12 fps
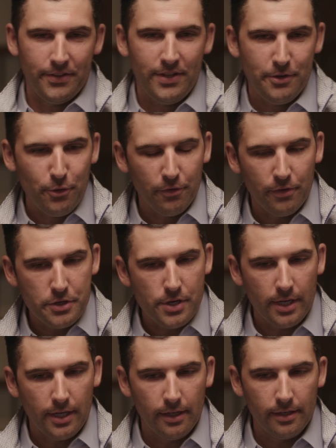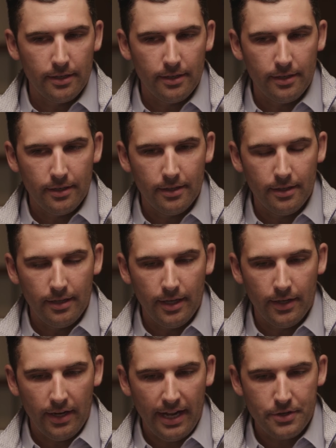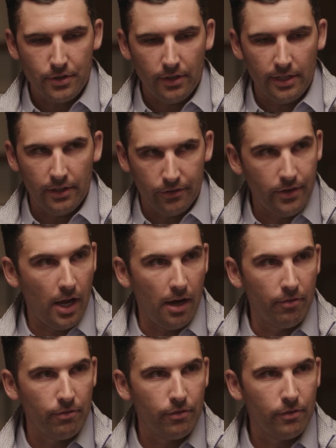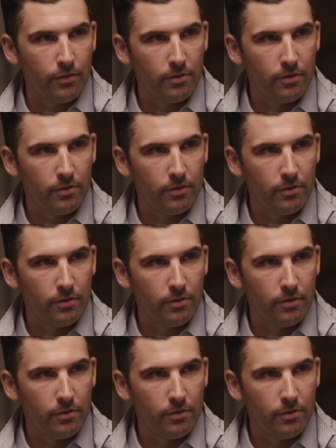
The Central Division in the National League is tough.